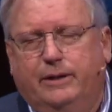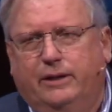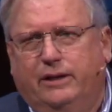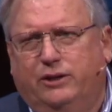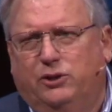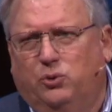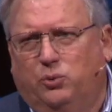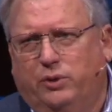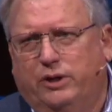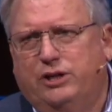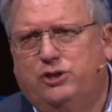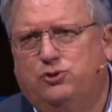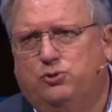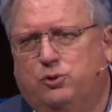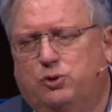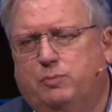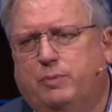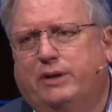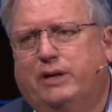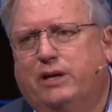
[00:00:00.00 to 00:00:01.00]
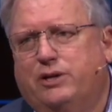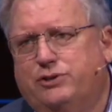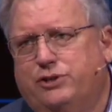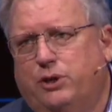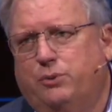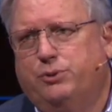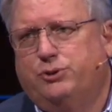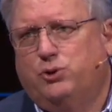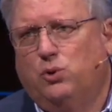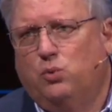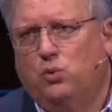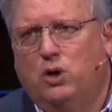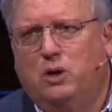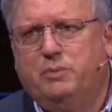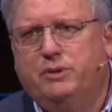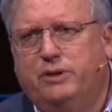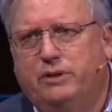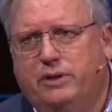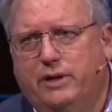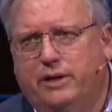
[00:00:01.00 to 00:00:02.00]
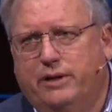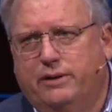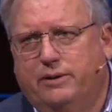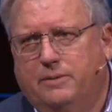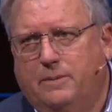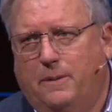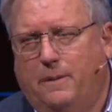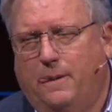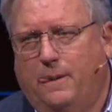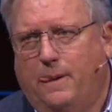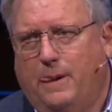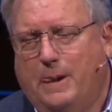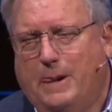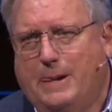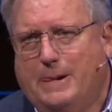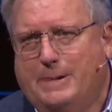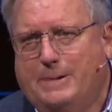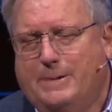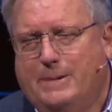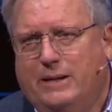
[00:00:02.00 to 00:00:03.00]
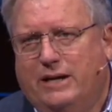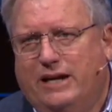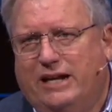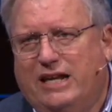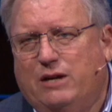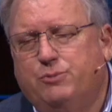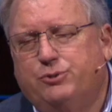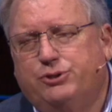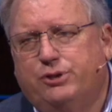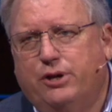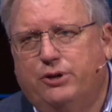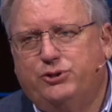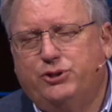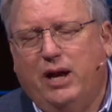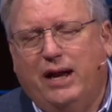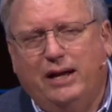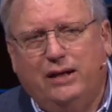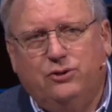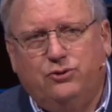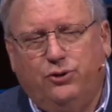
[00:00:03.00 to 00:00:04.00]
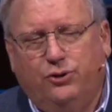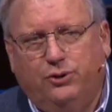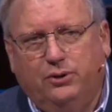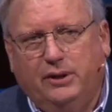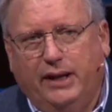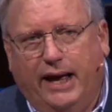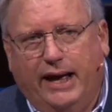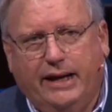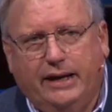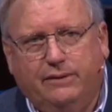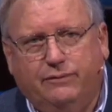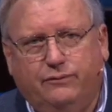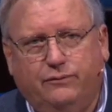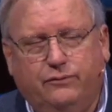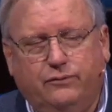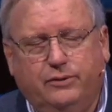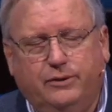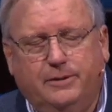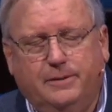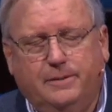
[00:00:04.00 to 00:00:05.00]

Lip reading: And the reason was because there was a woman there, and he was going to change her life.